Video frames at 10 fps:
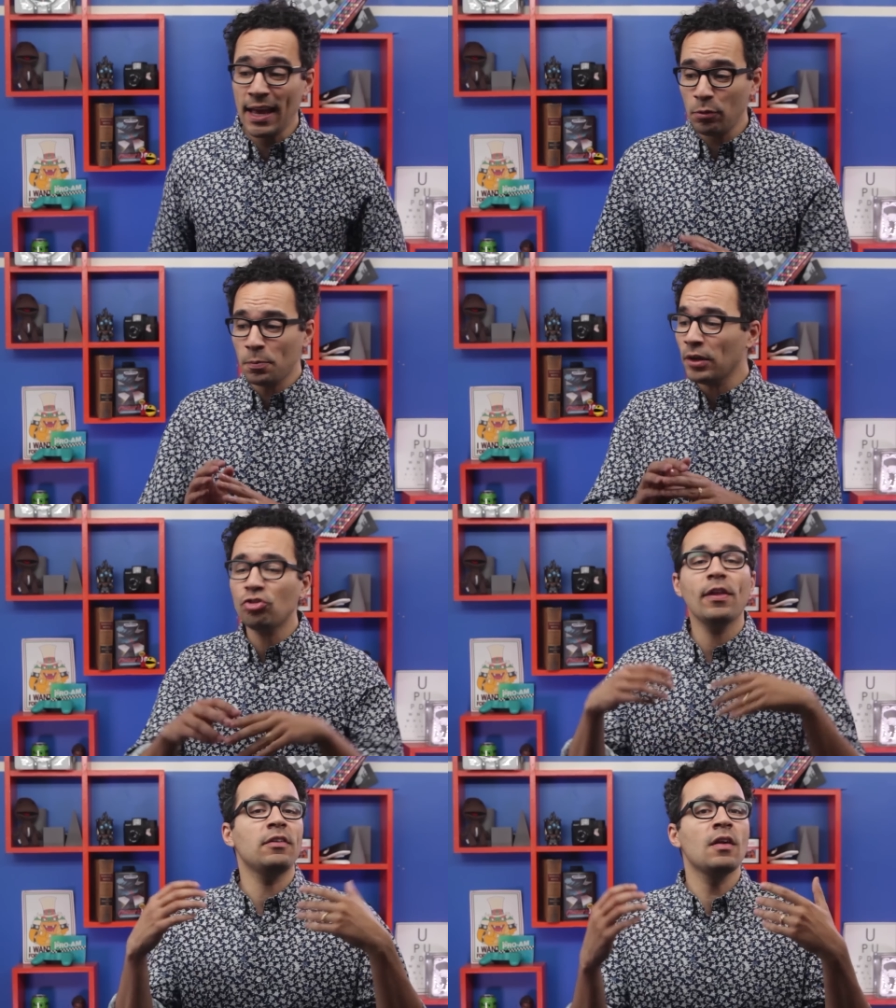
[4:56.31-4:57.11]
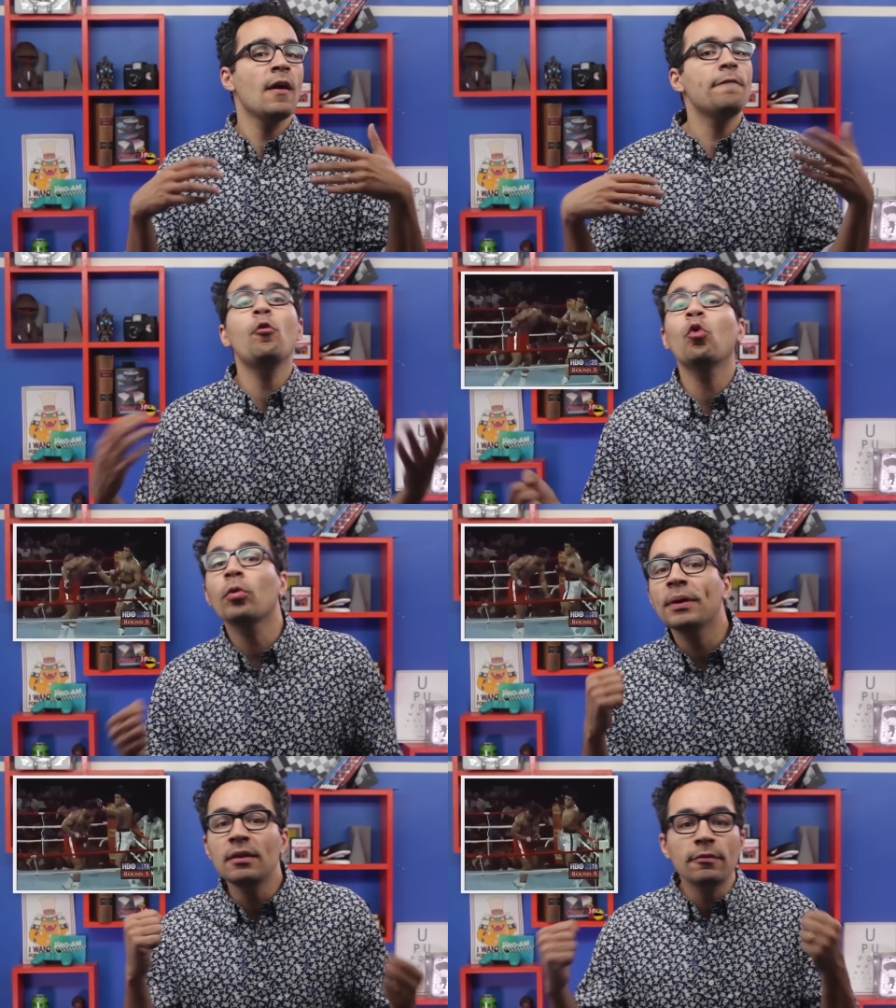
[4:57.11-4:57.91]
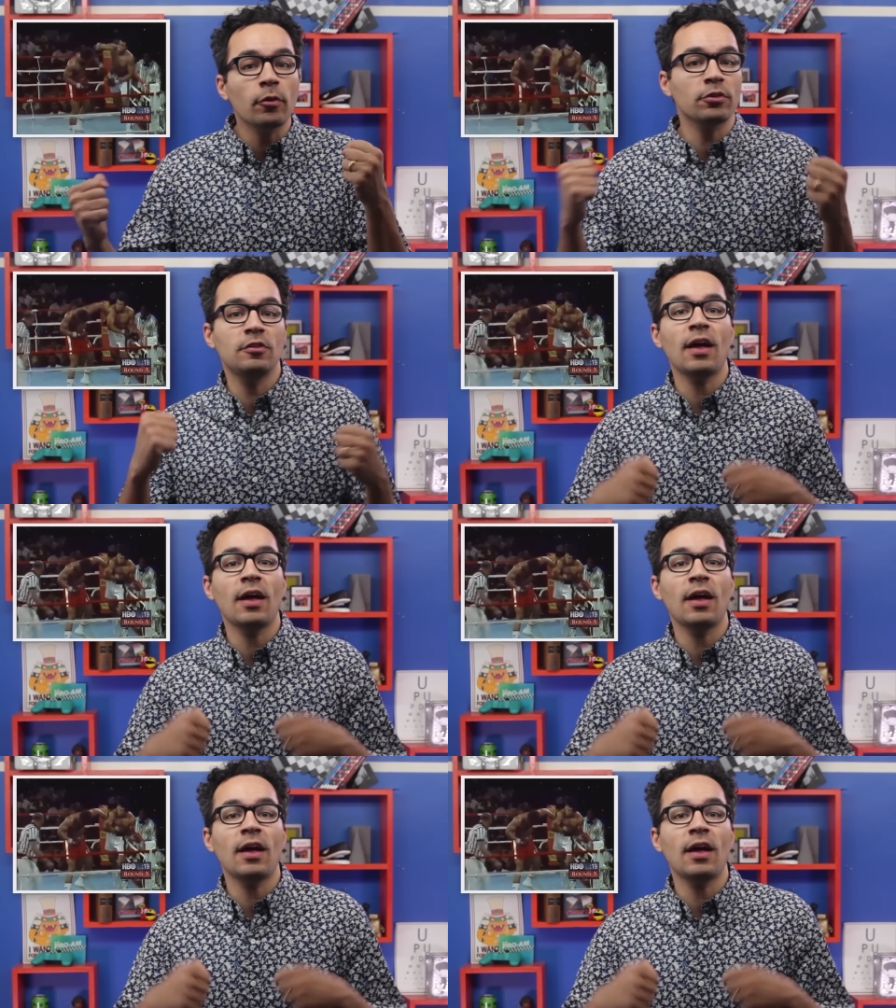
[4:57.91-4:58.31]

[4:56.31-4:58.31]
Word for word: It was much less Foreman versus